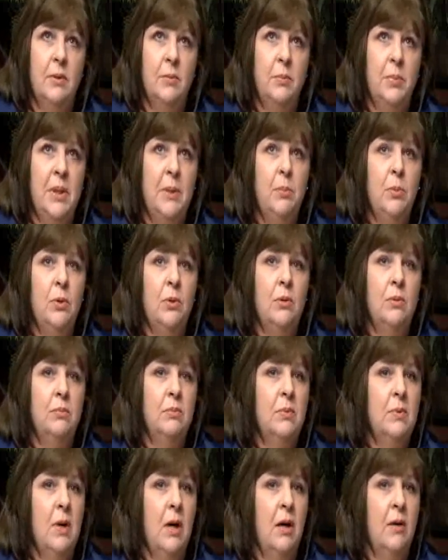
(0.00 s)
people
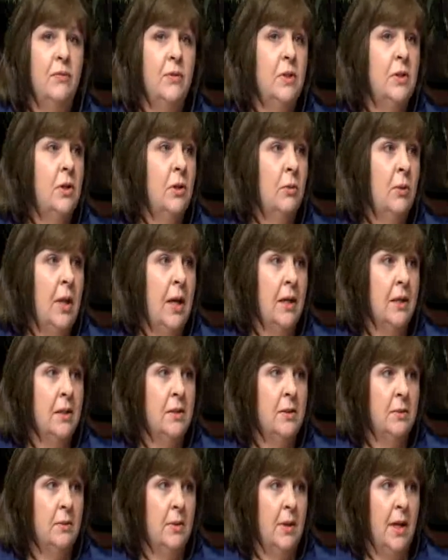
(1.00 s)
often don't like
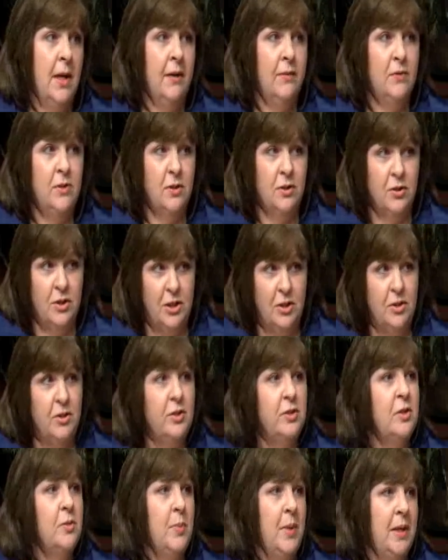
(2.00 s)
to have
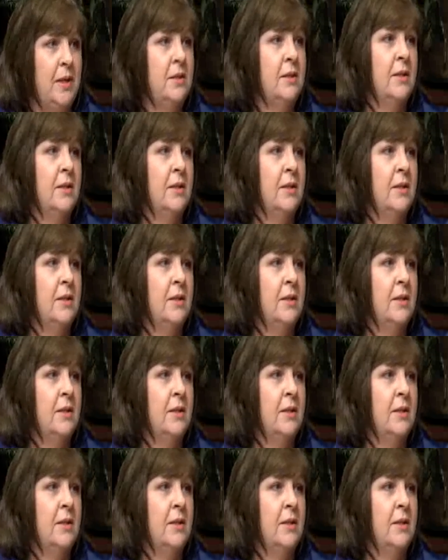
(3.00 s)
suggestions made